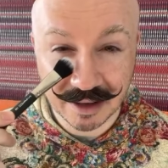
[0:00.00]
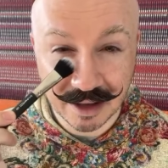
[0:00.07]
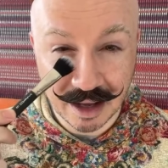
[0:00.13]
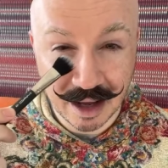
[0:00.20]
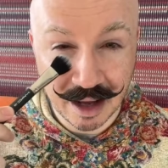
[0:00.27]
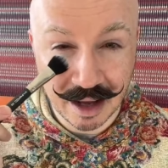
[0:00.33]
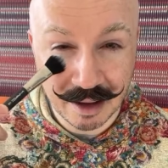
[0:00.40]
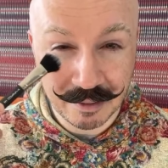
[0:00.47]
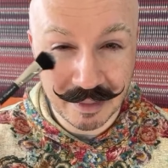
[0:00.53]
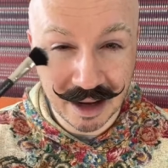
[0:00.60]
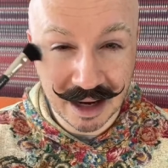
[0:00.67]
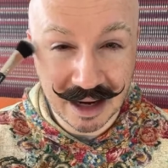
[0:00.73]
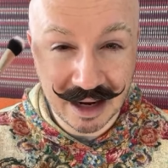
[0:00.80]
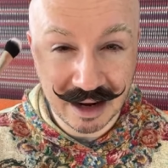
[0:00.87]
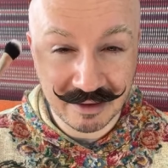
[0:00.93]
I
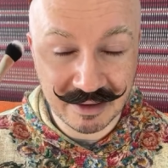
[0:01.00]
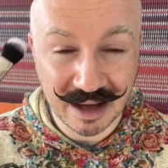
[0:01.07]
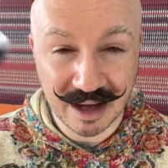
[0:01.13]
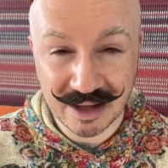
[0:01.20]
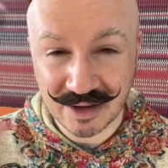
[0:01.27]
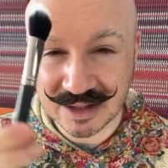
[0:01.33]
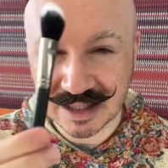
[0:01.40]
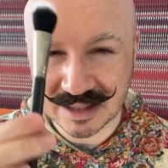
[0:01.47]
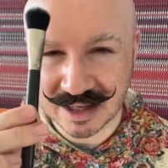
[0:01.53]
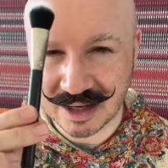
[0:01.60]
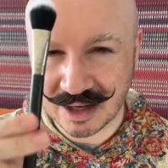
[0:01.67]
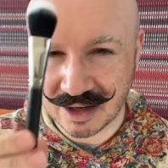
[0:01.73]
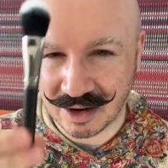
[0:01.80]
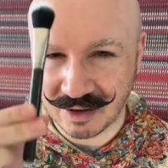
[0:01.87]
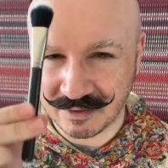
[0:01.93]
love it. I use this a
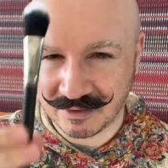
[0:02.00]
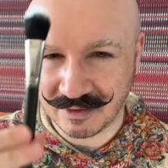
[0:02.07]
lot for